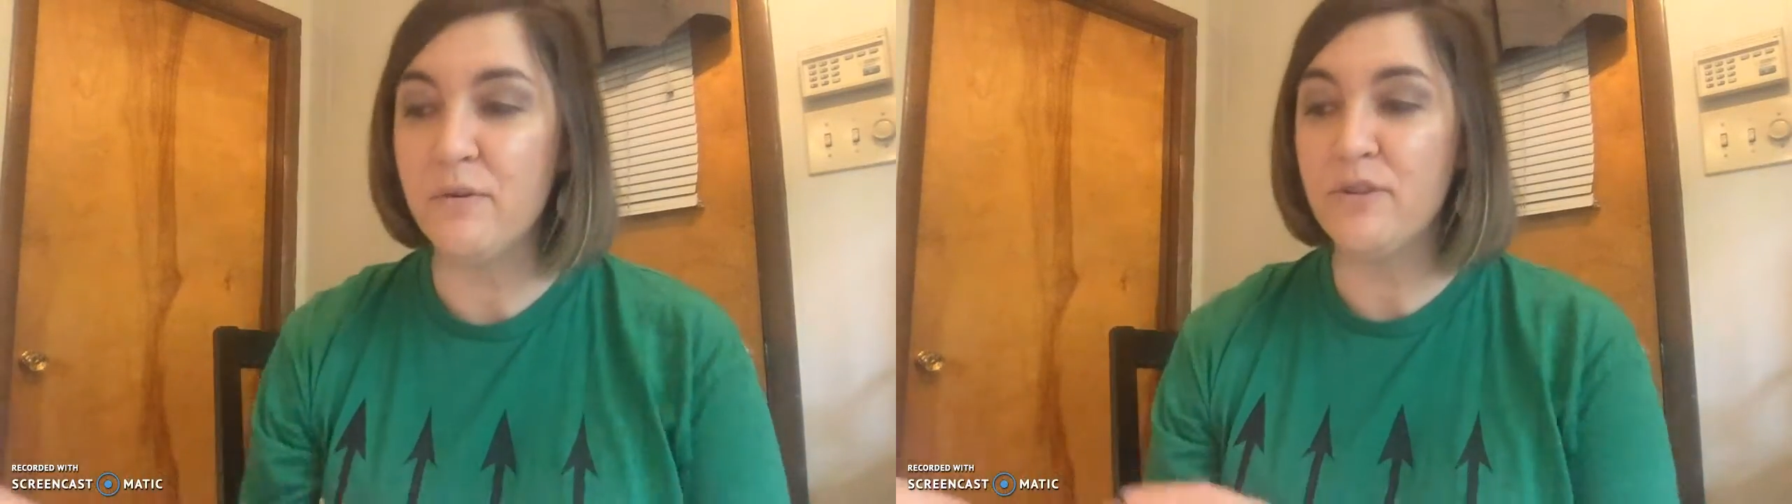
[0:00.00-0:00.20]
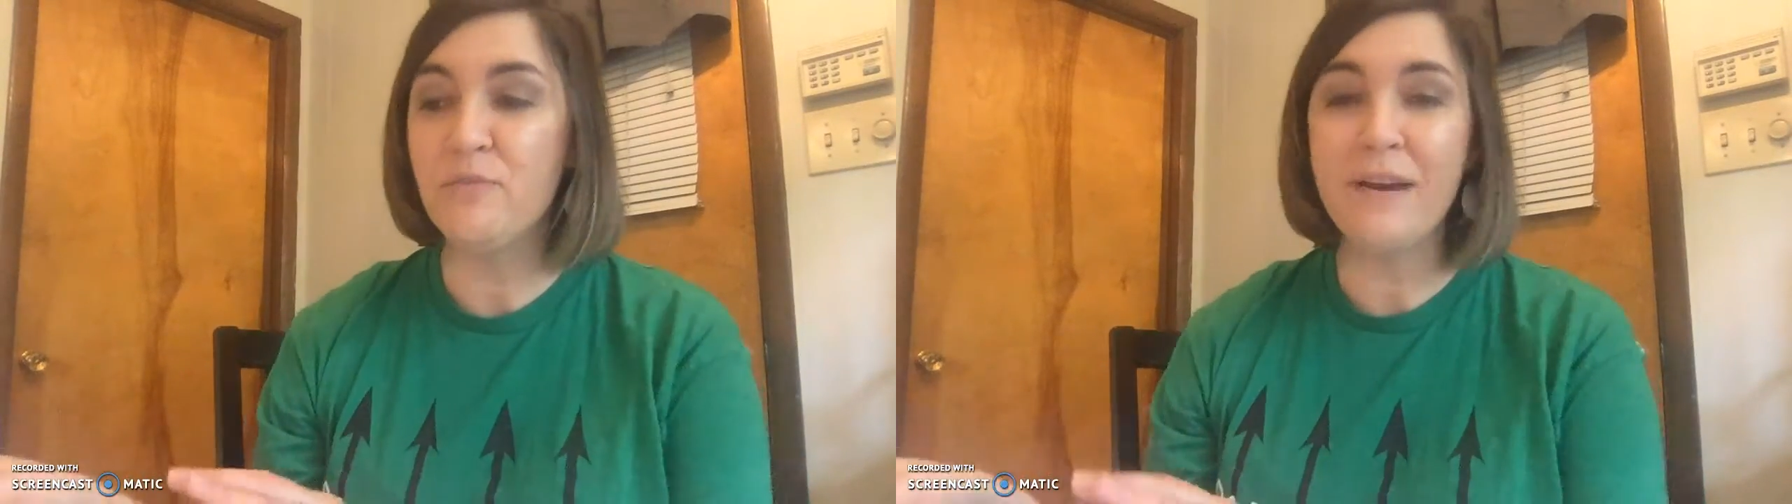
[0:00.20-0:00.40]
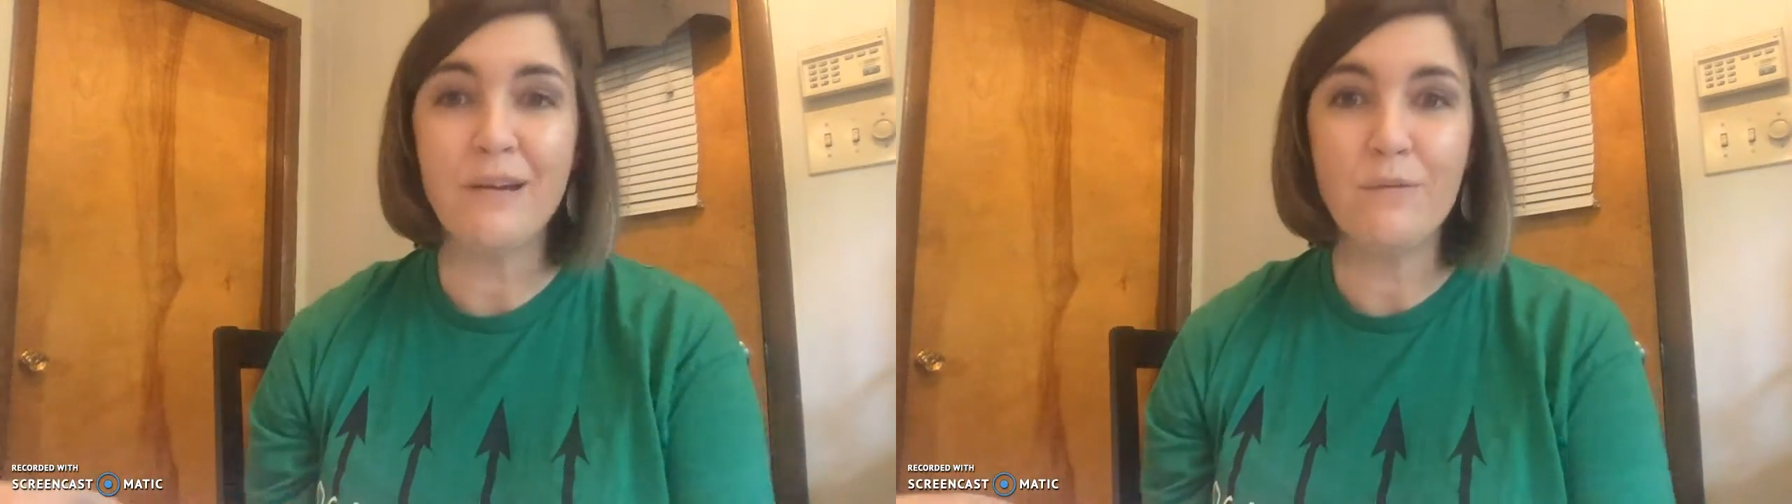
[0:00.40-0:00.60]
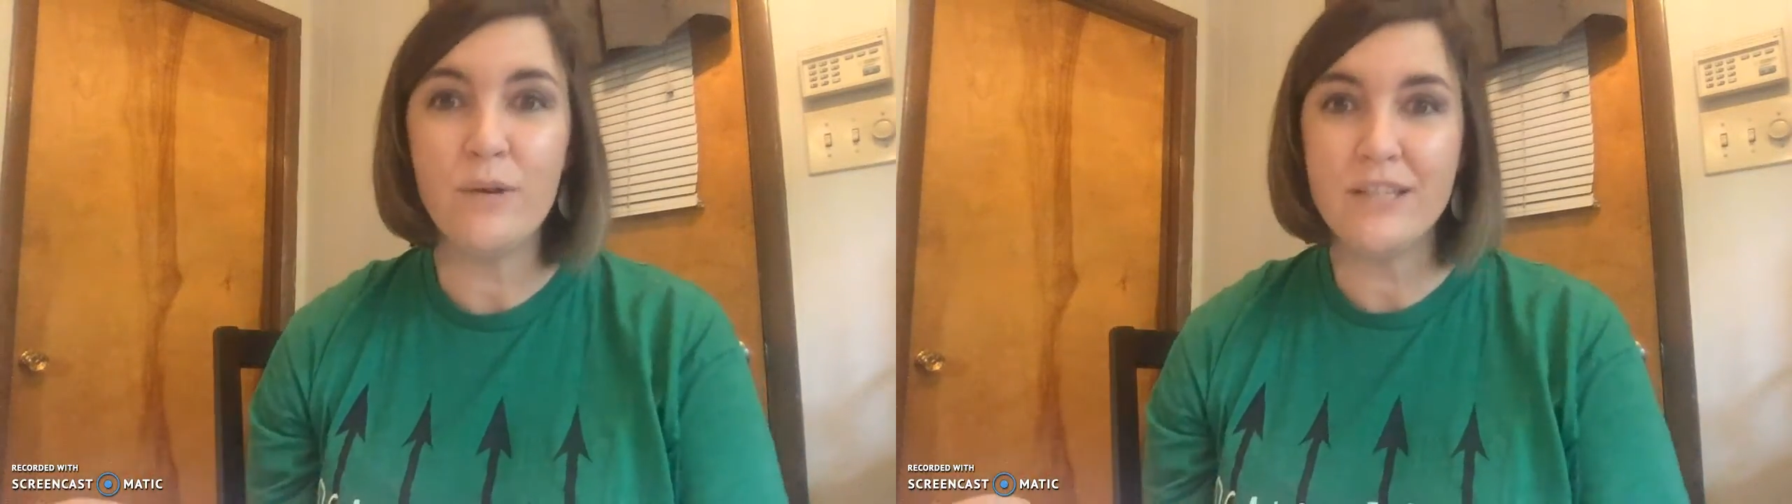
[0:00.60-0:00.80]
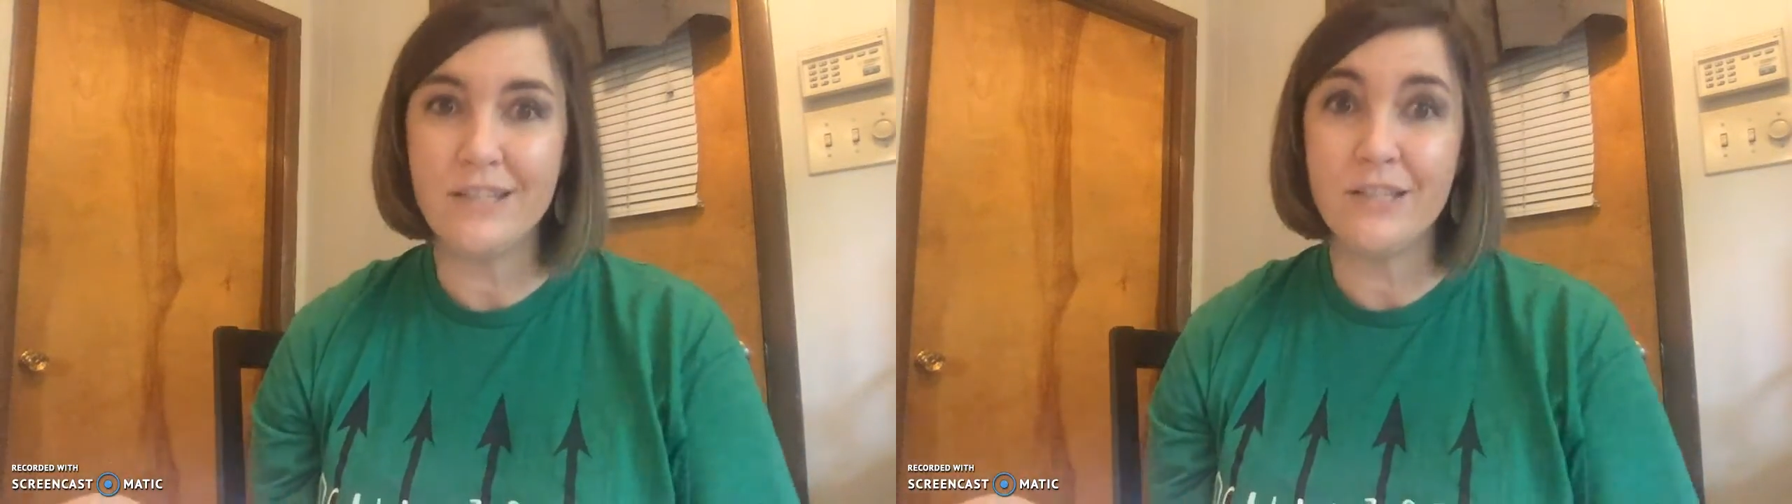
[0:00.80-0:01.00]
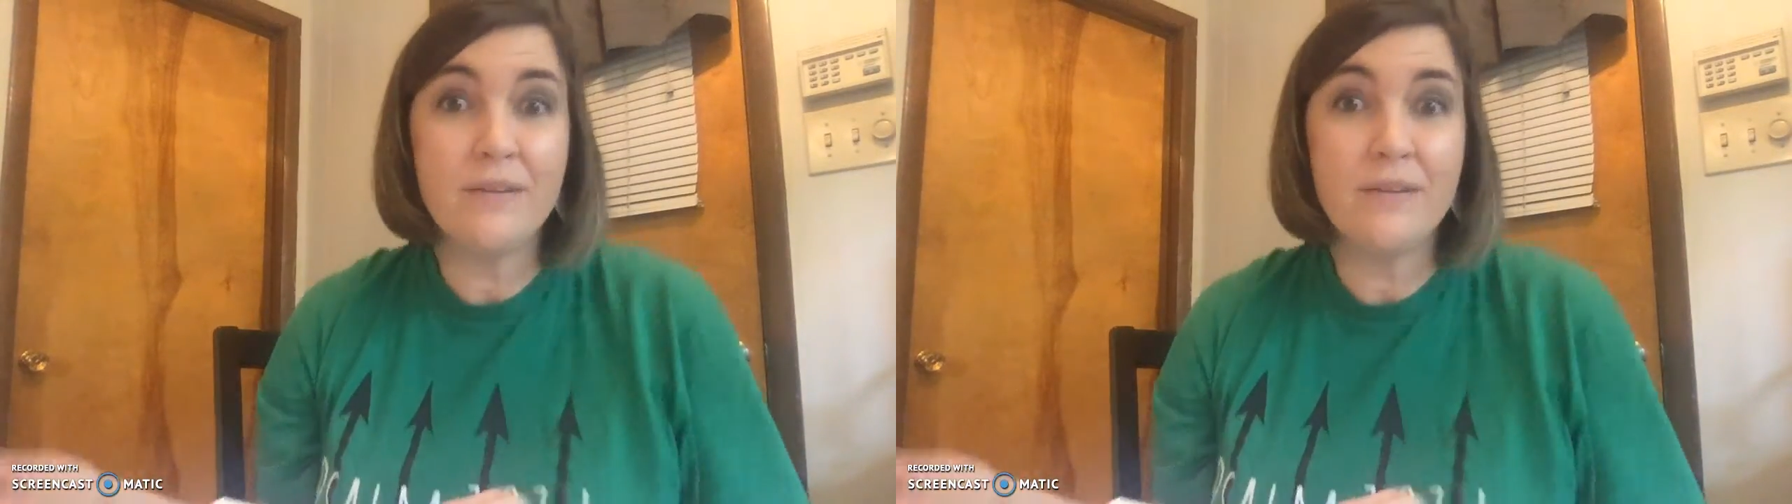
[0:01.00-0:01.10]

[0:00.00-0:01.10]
you might want to do an